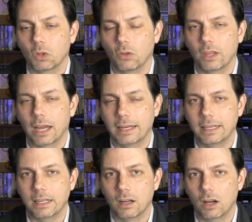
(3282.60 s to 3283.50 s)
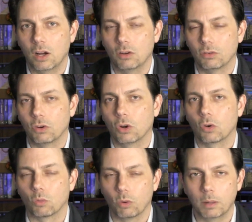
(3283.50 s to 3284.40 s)
idea of
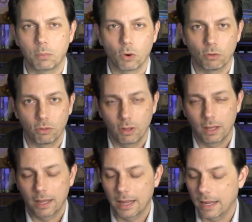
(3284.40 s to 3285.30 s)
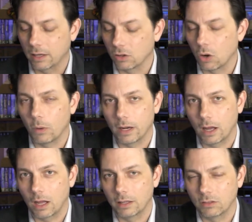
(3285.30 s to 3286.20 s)
rebirth and going
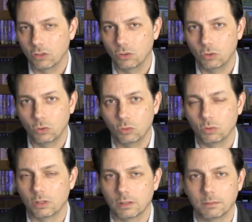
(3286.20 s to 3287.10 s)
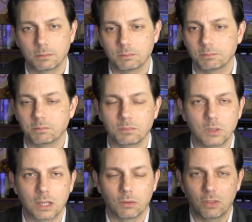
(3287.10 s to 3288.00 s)
on to,
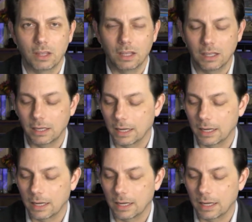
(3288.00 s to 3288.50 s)
the